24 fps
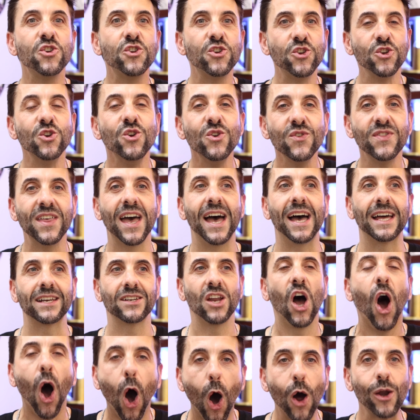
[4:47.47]
do that
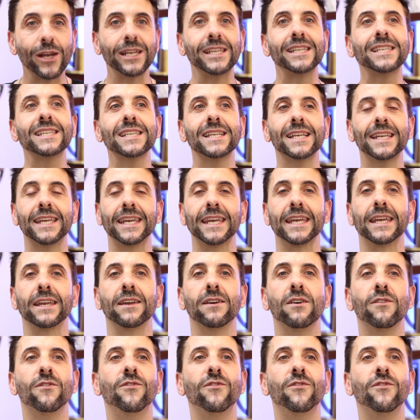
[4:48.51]
honestly